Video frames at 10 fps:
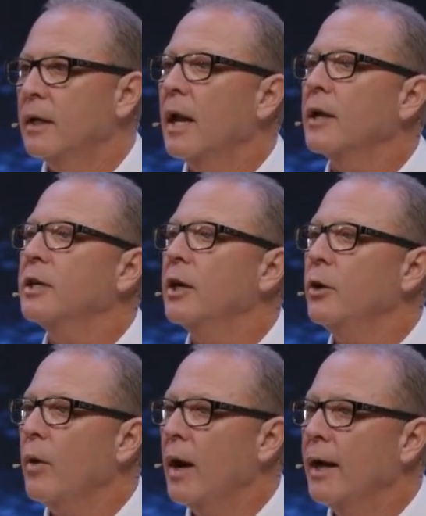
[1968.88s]
And I'll tell
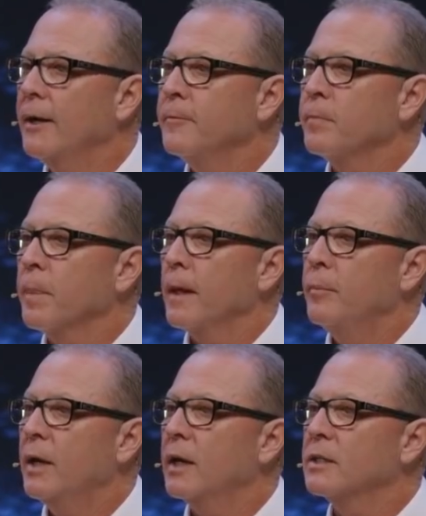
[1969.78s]
you why.
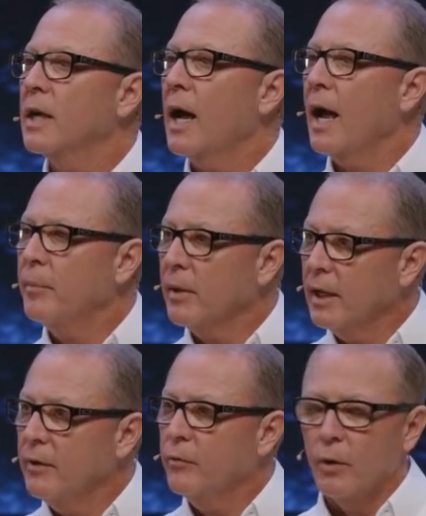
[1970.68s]
Because I
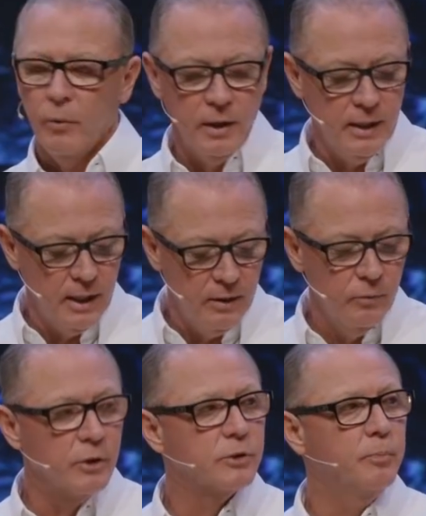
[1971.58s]
believe what we
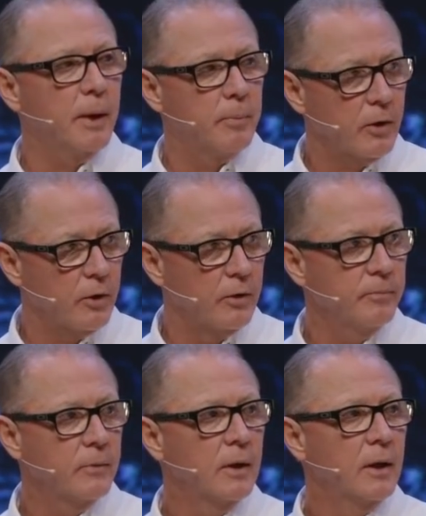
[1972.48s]
did was biblical.
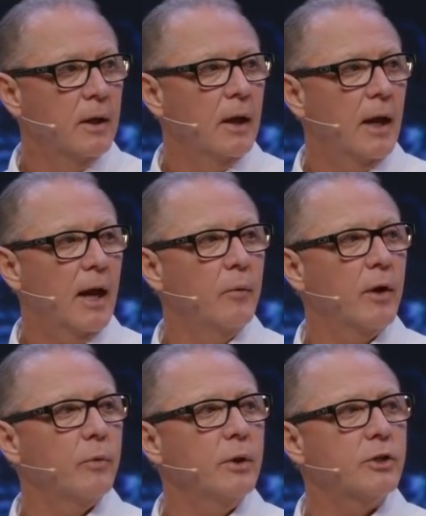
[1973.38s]
And
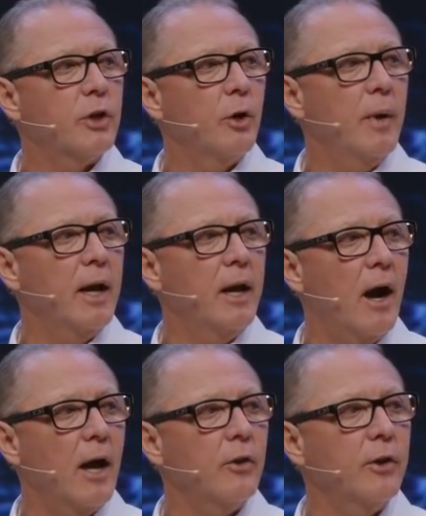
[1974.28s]
whether we should obey
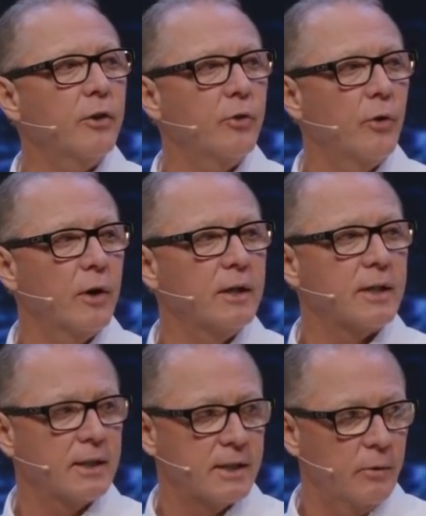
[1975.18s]
God or the
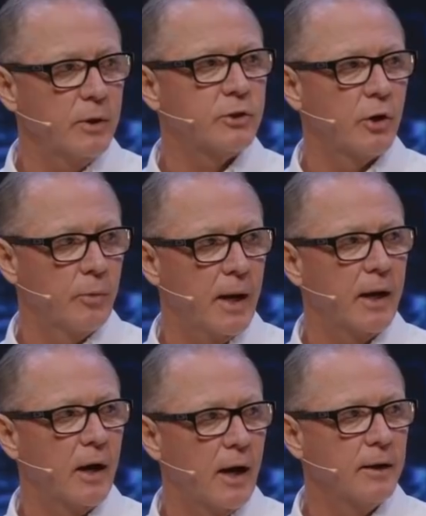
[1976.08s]
authorities, I say we should
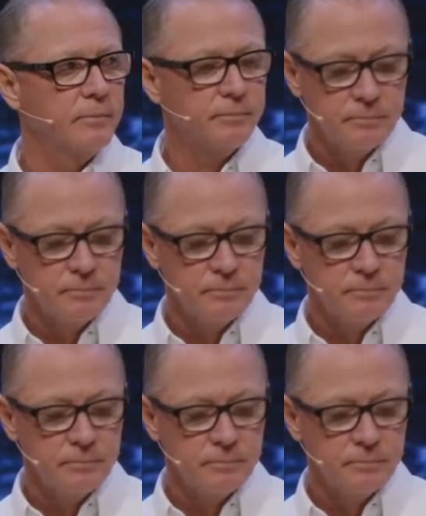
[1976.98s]
obey God.